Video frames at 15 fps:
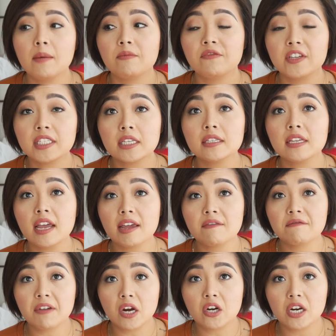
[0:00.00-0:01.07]
this is a
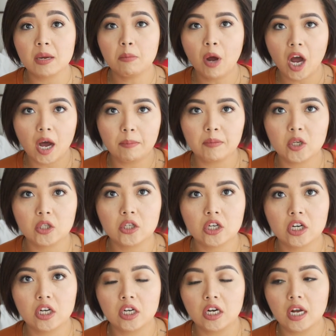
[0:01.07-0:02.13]
very
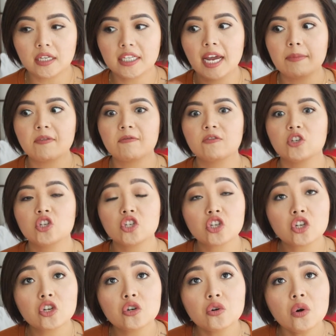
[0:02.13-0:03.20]
popular type of
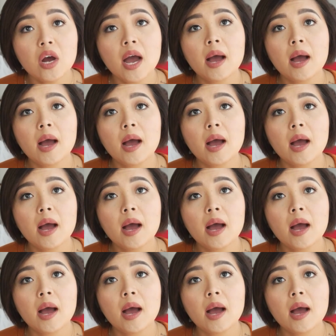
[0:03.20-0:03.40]
shoe,